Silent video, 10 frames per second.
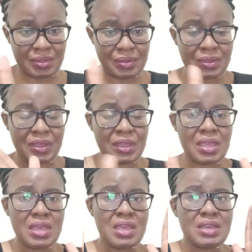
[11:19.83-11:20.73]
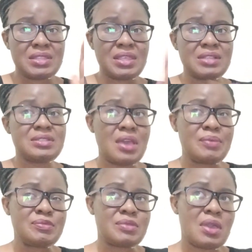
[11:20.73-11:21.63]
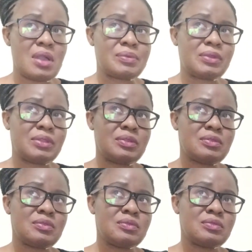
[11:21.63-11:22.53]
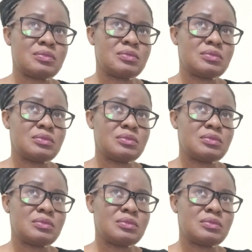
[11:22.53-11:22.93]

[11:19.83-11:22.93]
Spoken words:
Okay. There are times where when you